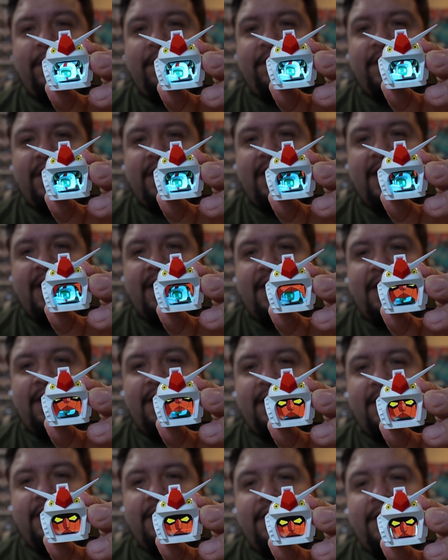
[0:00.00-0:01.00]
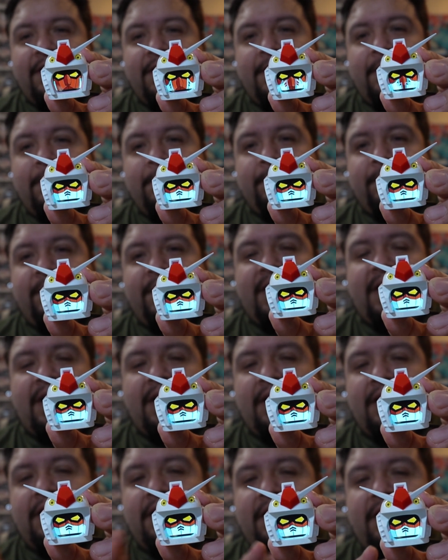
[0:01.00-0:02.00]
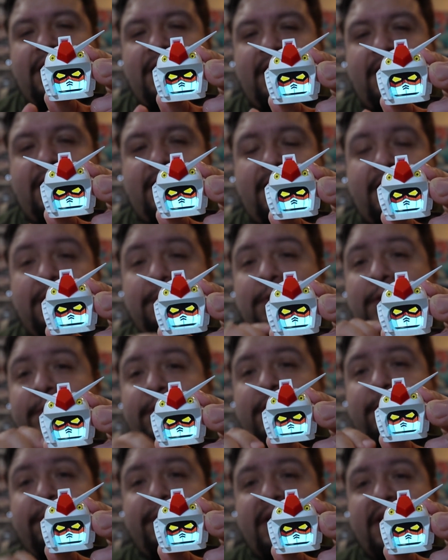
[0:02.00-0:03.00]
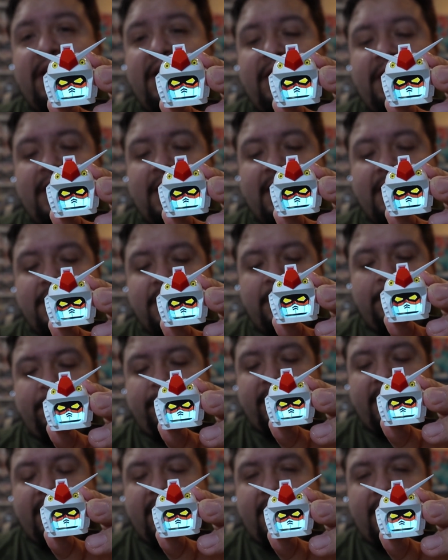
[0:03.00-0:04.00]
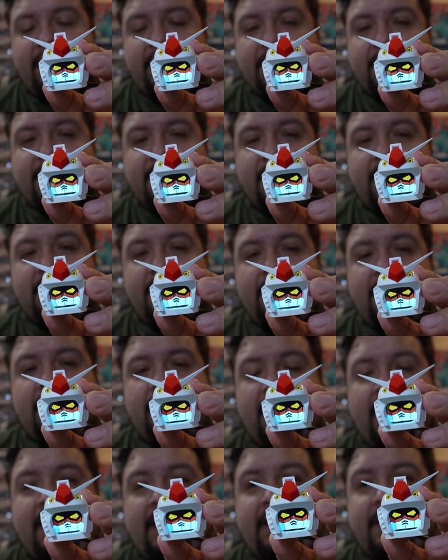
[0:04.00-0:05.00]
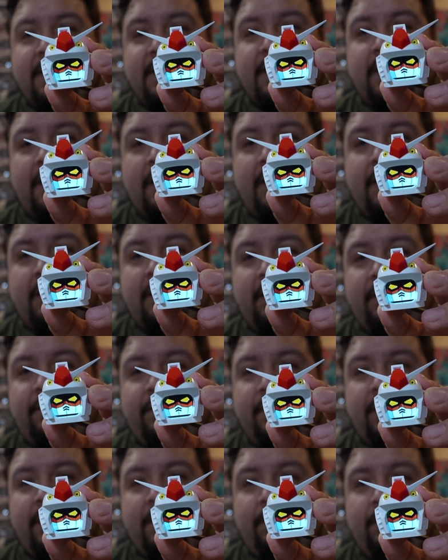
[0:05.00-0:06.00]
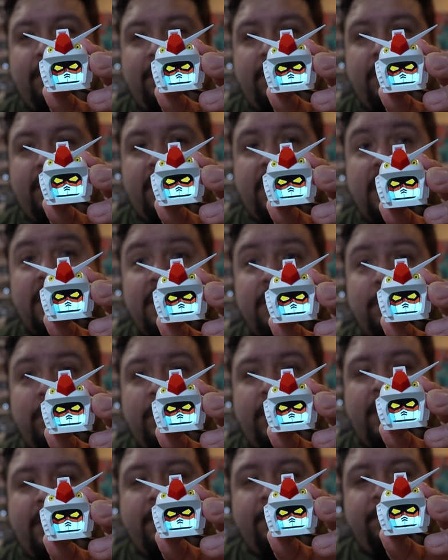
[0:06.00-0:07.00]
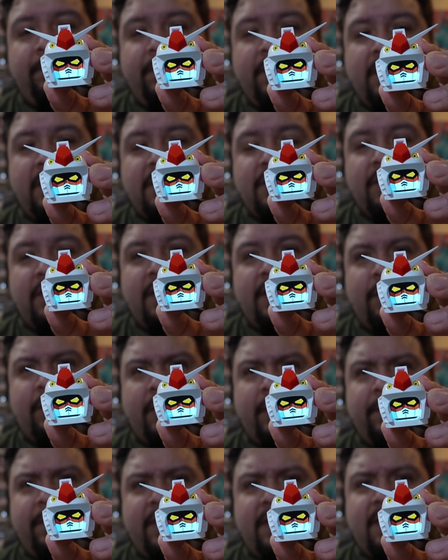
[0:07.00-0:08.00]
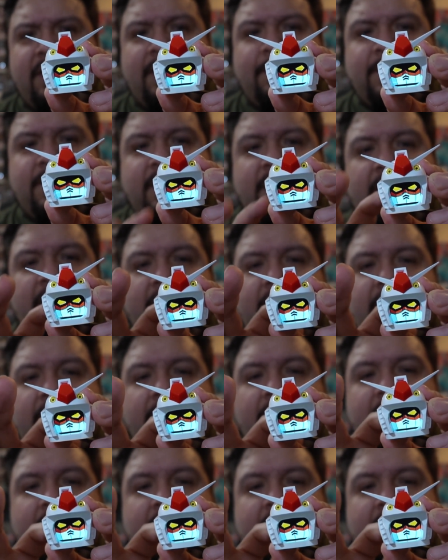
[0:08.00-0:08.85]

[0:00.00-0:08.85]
me for the editing. The moment you plug it in, it actually plays a song from Gundam Wing, and so I didn't want to be DMCA'd,